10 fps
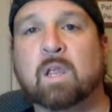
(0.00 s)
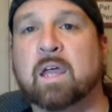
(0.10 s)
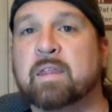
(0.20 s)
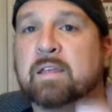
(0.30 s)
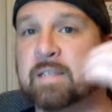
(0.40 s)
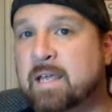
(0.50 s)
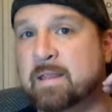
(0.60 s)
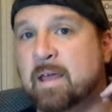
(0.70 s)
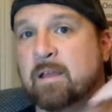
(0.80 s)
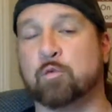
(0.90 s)
and then taking
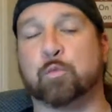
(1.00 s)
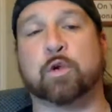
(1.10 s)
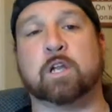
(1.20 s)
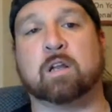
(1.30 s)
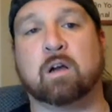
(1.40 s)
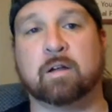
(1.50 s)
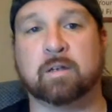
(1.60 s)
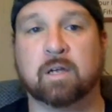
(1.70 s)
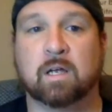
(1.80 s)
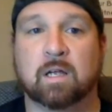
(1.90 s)
that out, putting it on
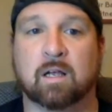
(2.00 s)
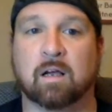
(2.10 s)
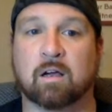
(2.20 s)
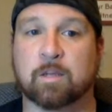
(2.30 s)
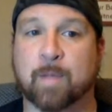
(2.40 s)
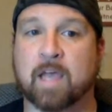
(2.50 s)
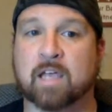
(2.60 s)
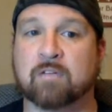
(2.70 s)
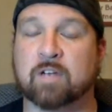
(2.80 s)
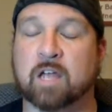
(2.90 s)
the back
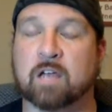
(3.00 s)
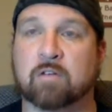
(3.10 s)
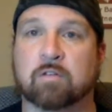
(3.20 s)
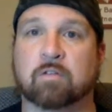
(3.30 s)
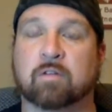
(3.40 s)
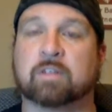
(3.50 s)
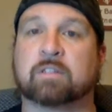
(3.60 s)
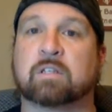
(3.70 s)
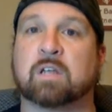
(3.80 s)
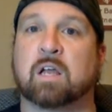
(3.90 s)
of your neck or the
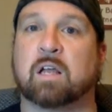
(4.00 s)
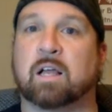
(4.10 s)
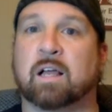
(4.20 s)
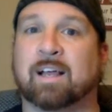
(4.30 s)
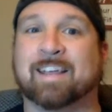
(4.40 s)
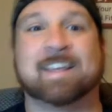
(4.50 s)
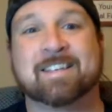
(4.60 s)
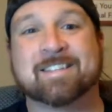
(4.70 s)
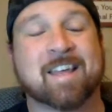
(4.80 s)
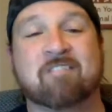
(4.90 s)
wrist. Again, it
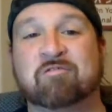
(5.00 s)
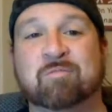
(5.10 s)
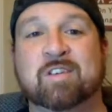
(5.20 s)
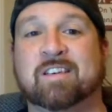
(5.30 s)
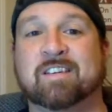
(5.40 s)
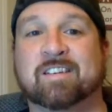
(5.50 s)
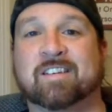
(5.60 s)
doesn't have to be